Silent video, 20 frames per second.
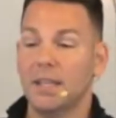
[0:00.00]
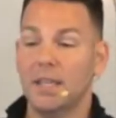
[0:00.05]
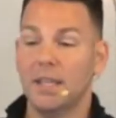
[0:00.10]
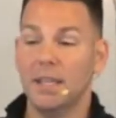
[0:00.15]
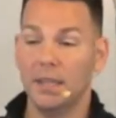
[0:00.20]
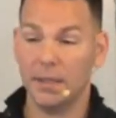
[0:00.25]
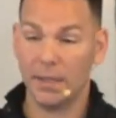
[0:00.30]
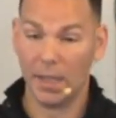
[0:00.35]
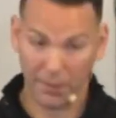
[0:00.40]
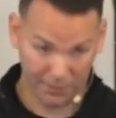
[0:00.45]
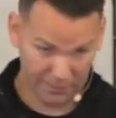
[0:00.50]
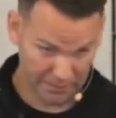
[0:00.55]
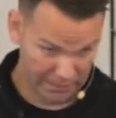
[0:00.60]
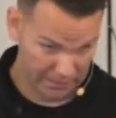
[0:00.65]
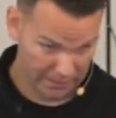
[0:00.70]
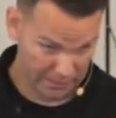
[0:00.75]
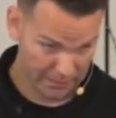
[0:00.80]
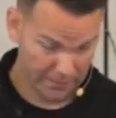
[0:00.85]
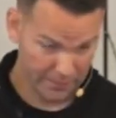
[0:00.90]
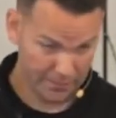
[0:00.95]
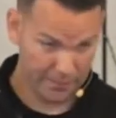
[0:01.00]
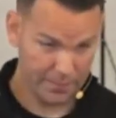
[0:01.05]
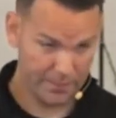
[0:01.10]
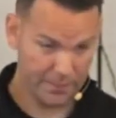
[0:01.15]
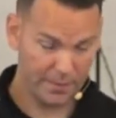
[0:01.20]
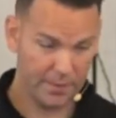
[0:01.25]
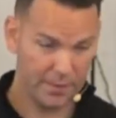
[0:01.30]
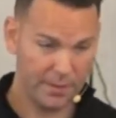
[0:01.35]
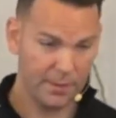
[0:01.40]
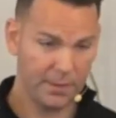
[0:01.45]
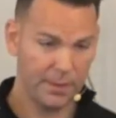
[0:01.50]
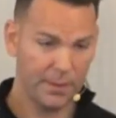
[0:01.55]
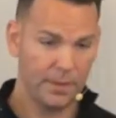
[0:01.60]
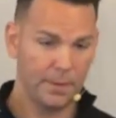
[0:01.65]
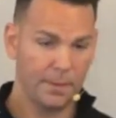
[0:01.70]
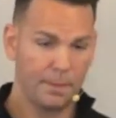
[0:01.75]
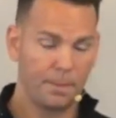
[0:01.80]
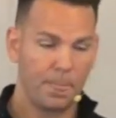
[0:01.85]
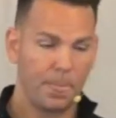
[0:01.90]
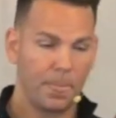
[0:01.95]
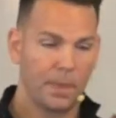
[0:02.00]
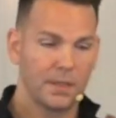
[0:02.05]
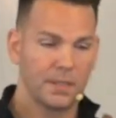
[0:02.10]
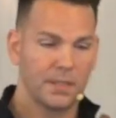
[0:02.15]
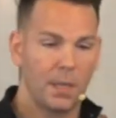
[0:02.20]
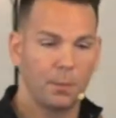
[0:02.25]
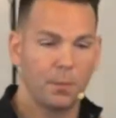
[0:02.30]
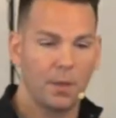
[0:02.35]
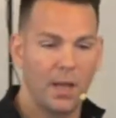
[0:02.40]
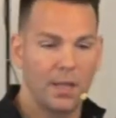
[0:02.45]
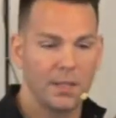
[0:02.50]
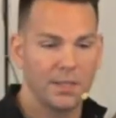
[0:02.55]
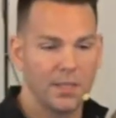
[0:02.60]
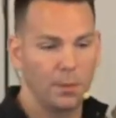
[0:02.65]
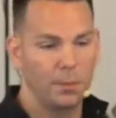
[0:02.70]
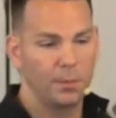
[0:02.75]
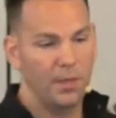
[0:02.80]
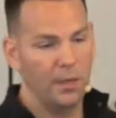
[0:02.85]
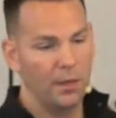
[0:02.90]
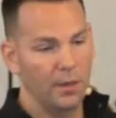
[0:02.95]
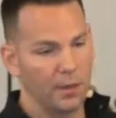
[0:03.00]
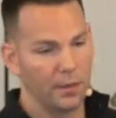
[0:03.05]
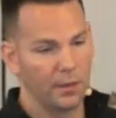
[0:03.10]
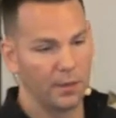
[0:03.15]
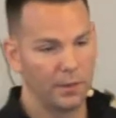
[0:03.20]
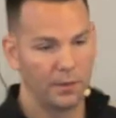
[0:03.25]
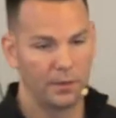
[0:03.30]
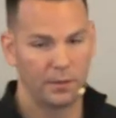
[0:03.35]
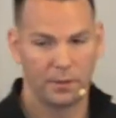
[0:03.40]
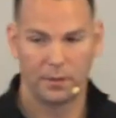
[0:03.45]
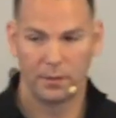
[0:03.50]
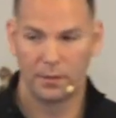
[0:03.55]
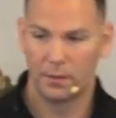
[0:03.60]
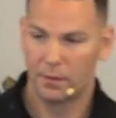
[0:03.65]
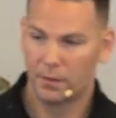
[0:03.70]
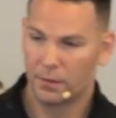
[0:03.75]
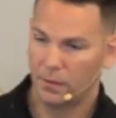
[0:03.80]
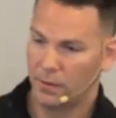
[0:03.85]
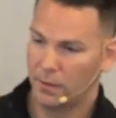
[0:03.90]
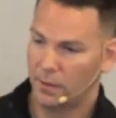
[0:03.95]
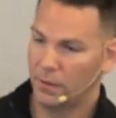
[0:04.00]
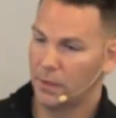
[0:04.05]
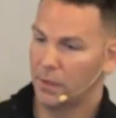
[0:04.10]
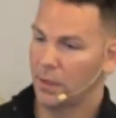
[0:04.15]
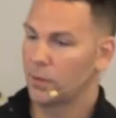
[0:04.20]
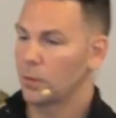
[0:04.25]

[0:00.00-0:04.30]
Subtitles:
nothing. Same concept here. You're going to